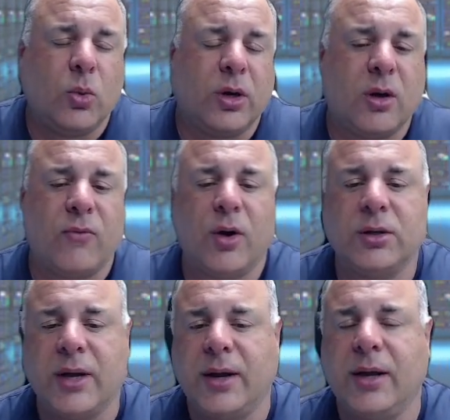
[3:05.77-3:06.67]
want to convert
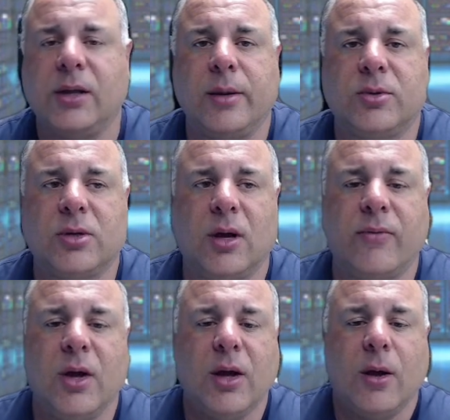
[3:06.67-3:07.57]
their helium stuff,
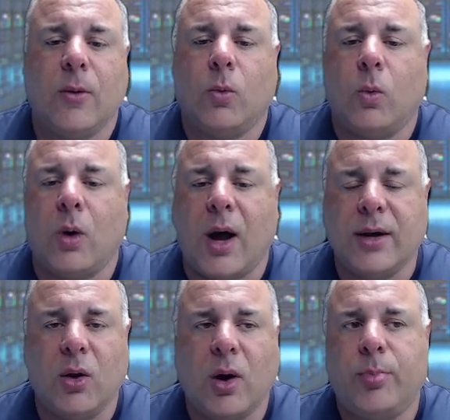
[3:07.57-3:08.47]
I
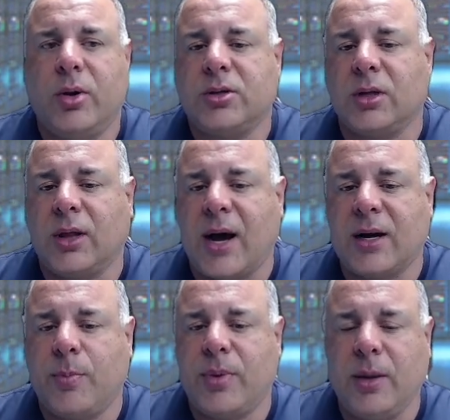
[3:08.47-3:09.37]
know I pushed a lot
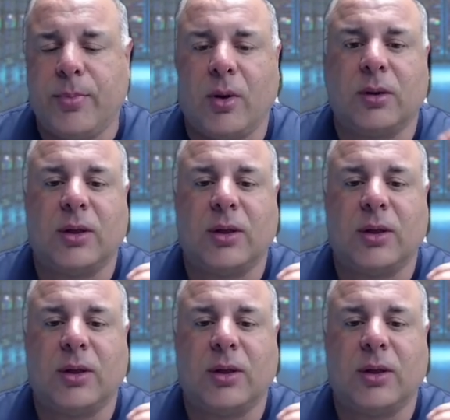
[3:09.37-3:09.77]
of people,